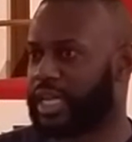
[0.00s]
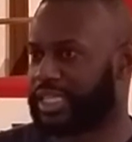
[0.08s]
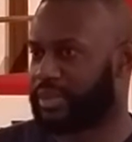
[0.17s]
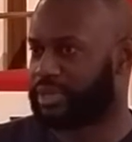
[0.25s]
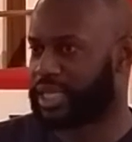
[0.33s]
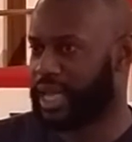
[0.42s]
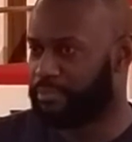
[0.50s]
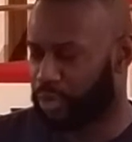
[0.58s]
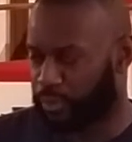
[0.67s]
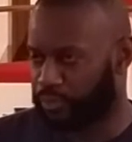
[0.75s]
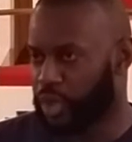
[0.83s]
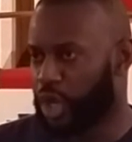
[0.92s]

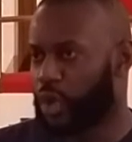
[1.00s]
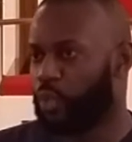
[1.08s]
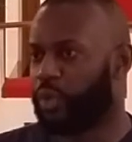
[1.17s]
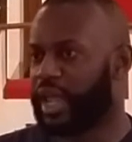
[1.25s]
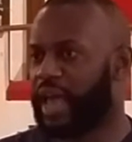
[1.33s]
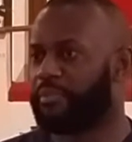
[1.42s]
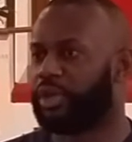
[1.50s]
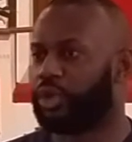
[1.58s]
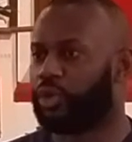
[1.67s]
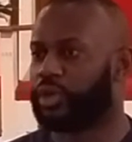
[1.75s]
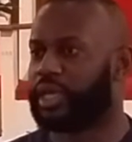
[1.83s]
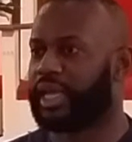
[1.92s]
September, we have
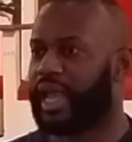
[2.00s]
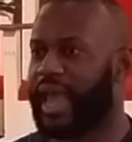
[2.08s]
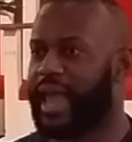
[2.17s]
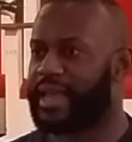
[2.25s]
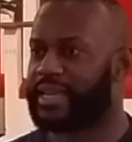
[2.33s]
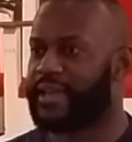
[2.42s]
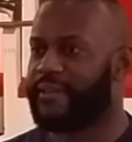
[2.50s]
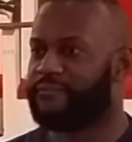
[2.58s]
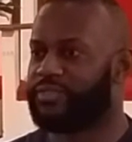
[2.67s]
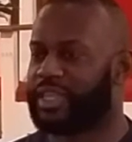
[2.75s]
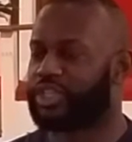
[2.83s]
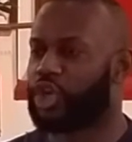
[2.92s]
been looking at
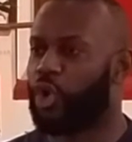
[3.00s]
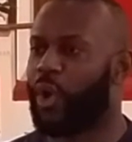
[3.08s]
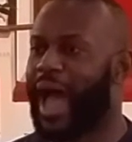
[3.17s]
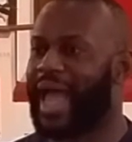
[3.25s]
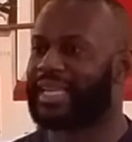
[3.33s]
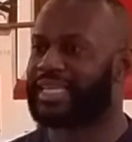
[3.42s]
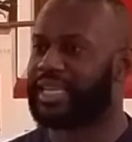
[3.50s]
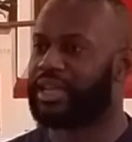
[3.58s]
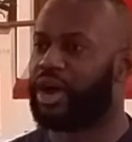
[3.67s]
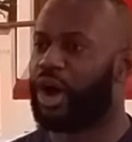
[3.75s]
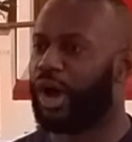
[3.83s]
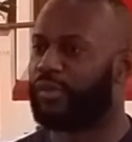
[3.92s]
this whole
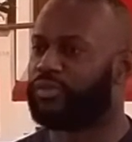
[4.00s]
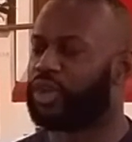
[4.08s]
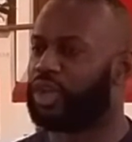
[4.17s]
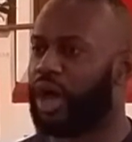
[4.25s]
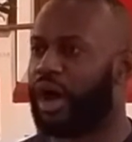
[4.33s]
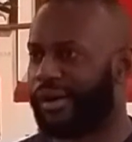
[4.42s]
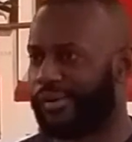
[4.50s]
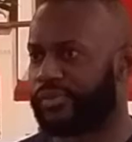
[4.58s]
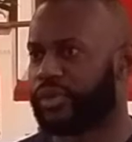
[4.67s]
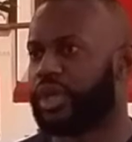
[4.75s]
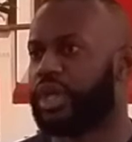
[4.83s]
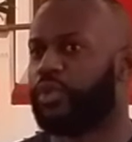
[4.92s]
idea of love.